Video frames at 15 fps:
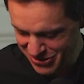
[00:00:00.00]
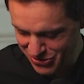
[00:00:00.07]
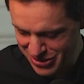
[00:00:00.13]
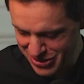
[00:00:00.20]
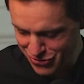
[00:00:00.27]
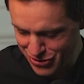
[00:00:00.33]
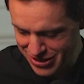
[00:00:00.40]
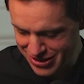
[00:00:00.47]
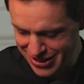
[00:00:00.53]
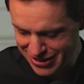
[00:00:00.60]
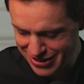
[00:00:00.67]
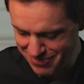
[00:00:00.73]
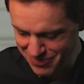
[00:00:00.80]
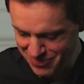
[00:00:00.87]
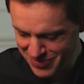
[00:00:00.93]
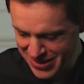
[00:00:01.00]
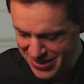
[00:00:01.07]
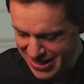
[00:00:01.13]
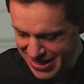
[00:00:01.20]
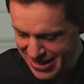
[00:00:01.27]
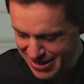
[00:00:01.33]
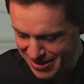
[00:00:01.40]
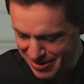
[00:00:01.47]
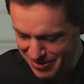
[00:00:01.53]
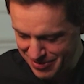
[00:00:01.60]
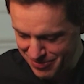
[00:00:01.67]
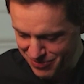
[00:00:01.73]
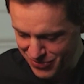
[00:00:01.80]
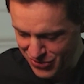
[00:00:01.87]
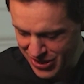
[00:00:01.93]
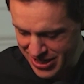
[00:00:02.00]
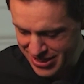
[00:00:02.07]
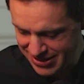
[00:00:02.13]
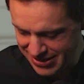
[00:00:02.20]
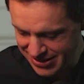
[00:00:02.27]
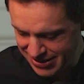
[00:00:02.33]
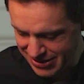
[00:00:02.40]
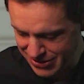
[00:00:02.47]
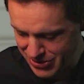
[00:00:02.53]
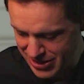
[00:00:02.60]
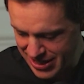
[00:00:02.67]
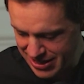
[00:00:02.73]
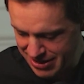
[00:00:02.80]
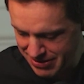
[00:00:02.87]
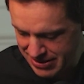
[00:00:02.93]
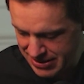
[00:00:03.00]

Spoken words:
really interesting. Great. Okay.